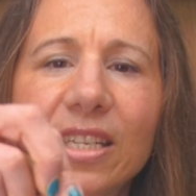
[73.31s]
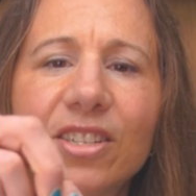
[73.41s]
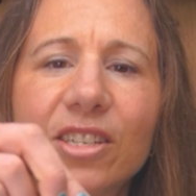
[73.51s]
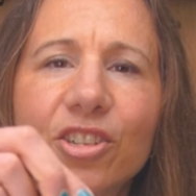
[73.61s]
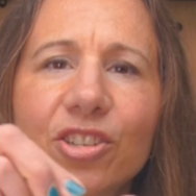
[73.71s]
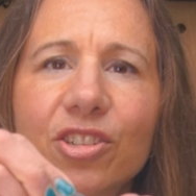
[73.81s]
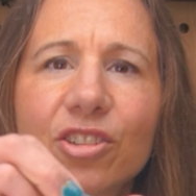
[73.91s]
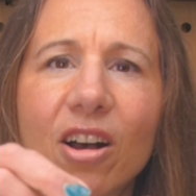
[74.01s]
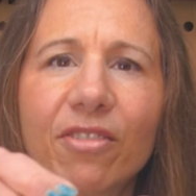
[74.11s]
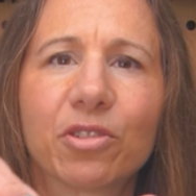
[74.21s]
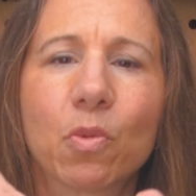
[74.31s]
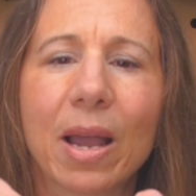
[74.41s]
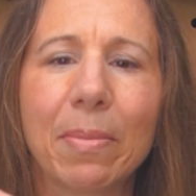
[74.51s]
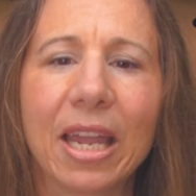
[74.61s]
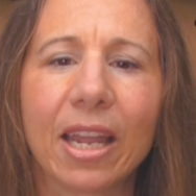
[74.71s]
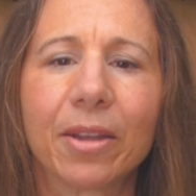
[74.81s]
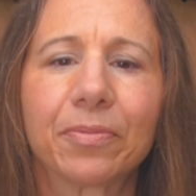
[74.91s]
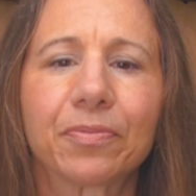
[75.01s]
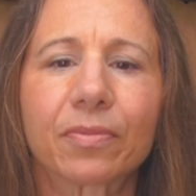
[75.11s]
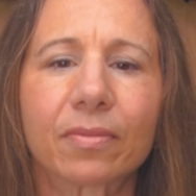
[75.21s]
It's just soft webbing.
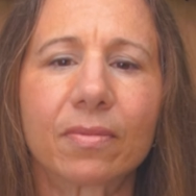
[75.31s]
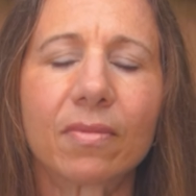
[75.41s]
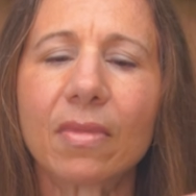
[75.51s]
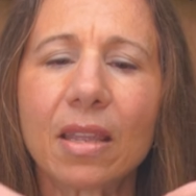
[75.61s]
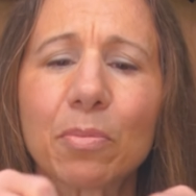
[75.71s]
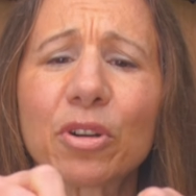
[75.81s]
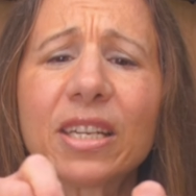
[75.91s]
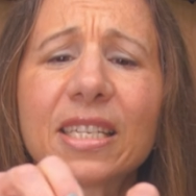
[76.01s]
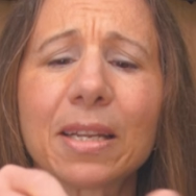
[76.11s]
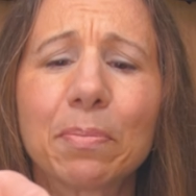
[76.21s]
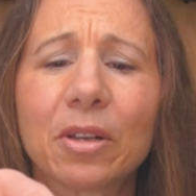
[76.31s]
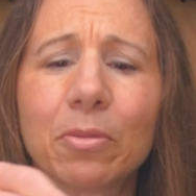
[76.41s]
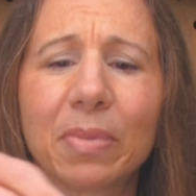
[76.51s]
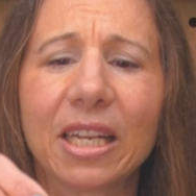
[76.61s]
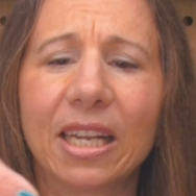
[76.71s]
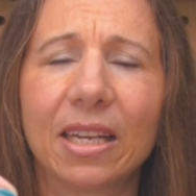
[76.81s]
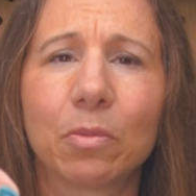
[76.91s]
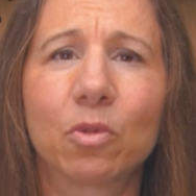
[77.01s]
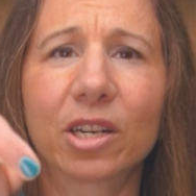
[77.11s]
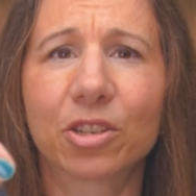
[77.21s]
Pretty simple, but it
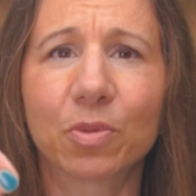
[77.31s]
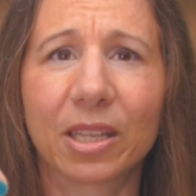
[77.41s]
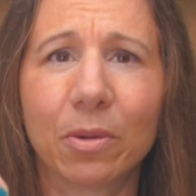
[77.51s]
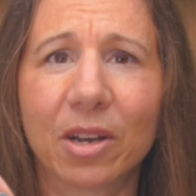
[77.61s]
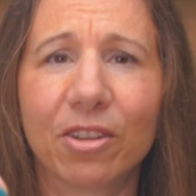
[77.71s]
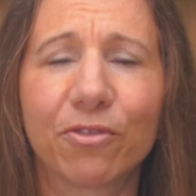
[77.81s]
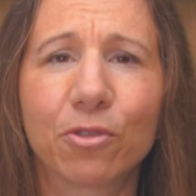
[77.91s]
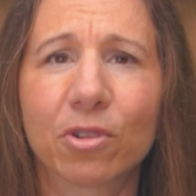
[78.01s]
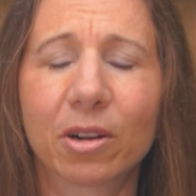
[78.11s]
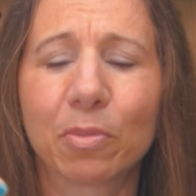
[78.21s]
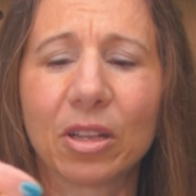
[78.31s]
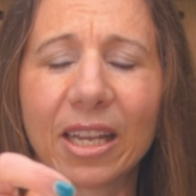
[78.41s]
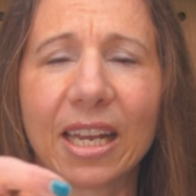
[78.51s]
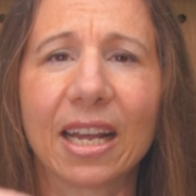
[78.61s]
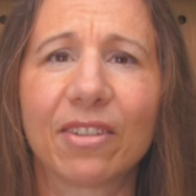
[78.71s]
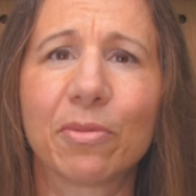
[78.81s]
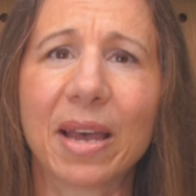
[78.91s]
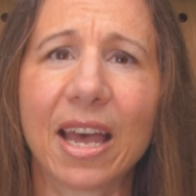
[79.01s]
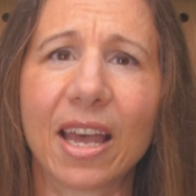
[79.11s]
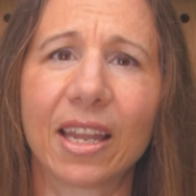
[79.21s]
works really well for pulling it out of a
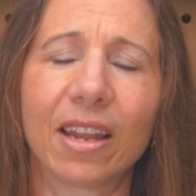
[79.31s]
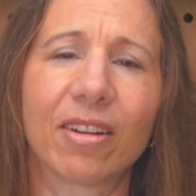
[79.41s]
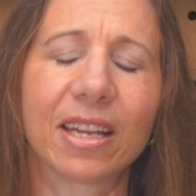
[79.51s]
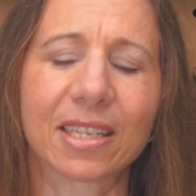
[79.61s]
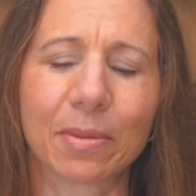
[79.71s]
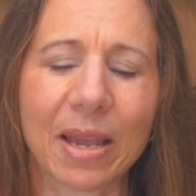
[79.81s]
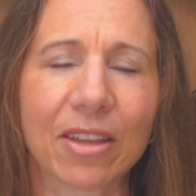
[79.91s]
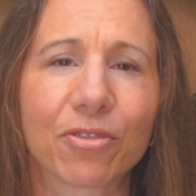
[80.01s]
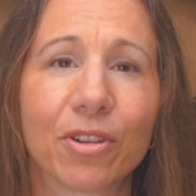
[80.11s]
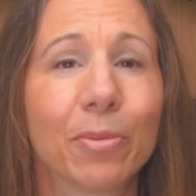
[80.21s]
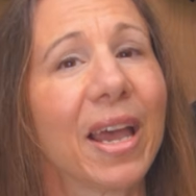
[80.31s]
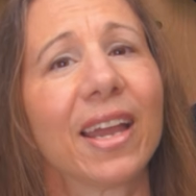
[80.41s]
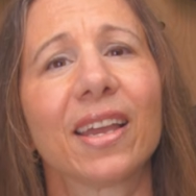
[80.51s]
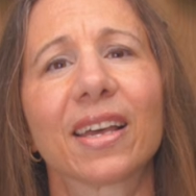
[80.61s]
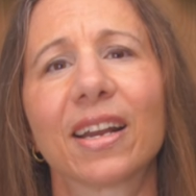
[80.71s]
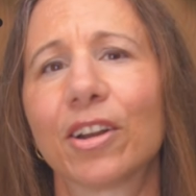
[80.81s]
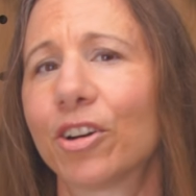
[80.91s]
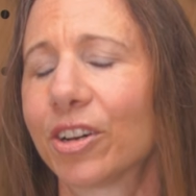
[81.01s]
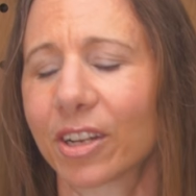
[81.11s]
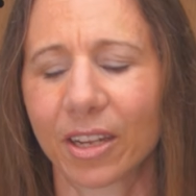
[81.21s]
bag, carrying it to the bathroom, hanging it on a
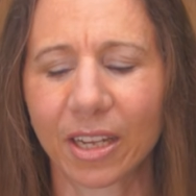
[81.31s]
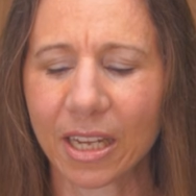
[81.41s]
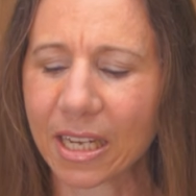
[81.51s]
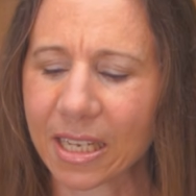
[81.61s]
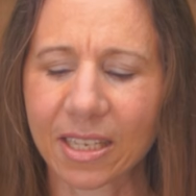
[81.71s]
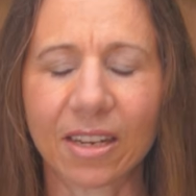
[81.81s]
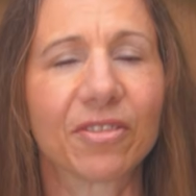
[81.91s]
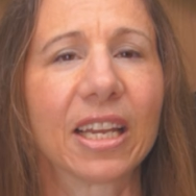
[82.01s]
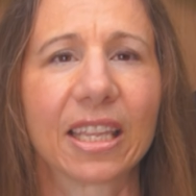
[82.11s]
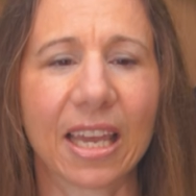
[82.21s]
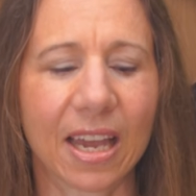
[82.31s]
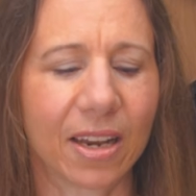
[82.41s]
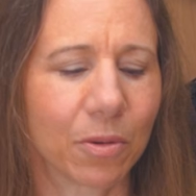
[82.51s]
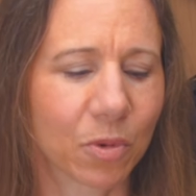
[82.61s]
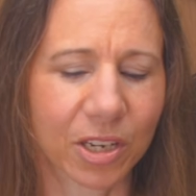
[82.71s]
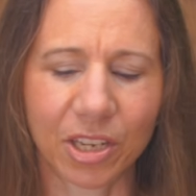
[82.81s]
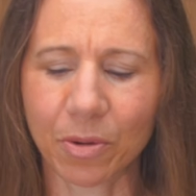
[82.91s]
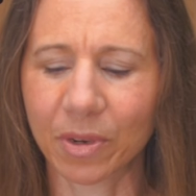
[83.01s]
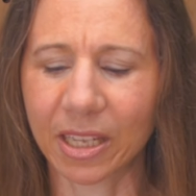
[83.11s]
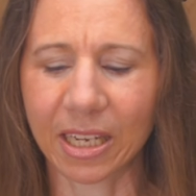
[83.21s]
hook, stuff like that. Works
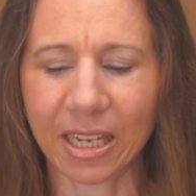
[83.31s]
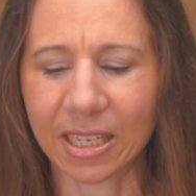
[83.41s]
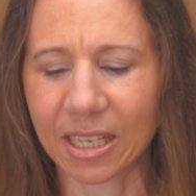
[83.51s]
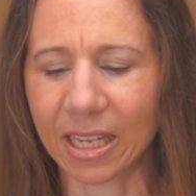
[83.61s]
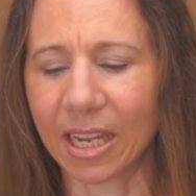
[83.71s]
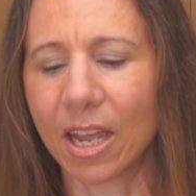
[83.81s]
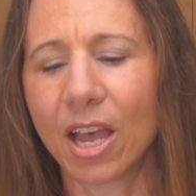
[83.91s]
out really nicely.